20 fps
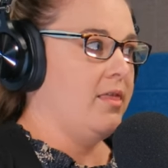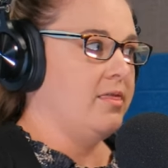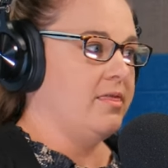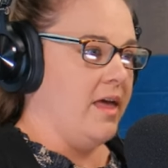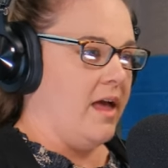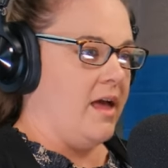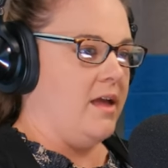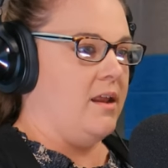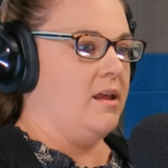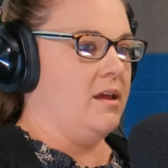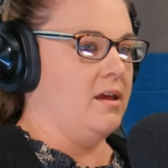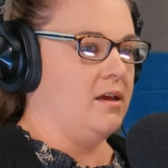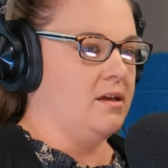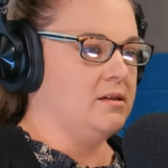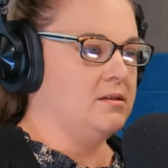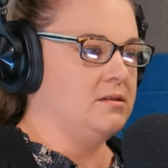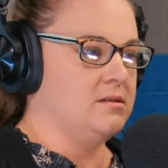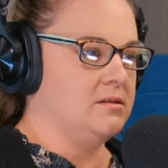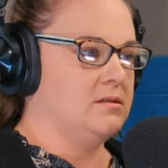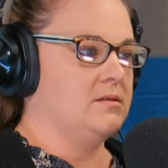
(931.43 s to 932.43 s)
that
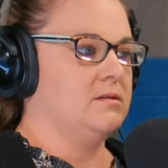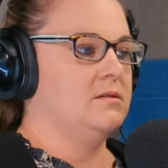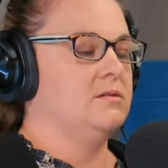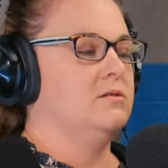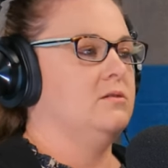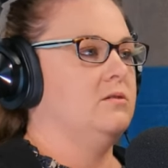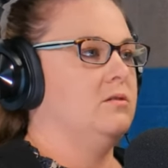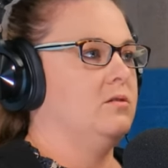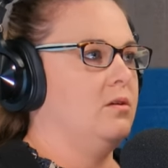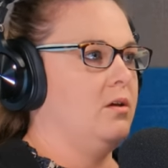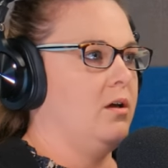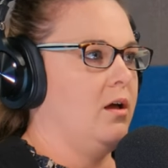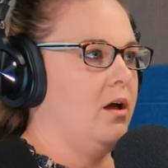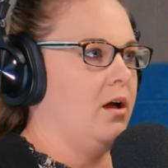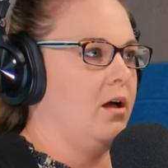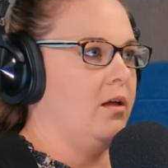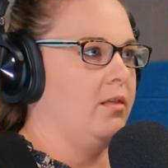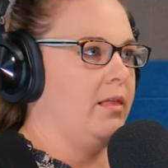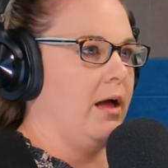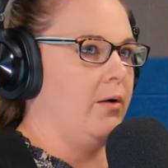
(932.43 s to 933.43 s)
is
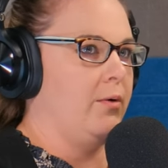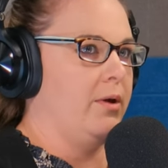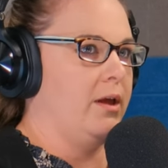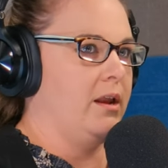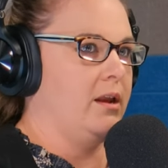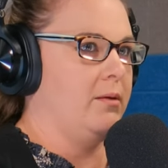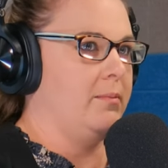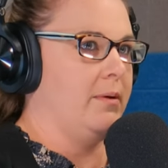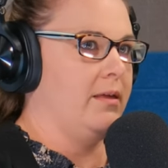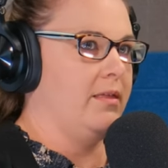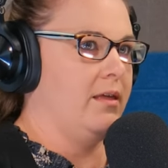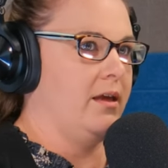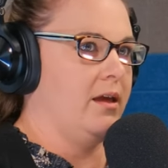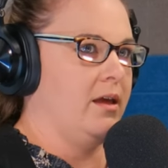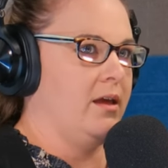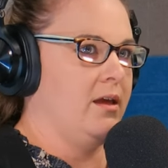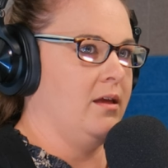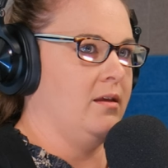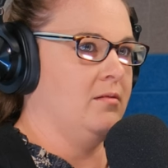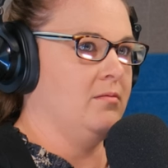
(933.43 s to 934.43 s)
allowing anybody that
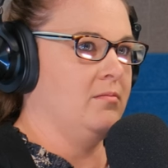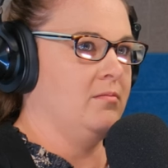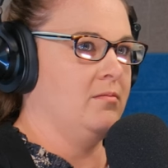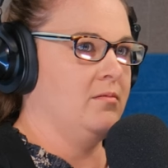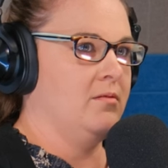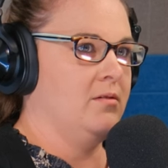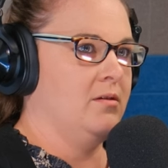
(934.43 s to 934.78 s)
can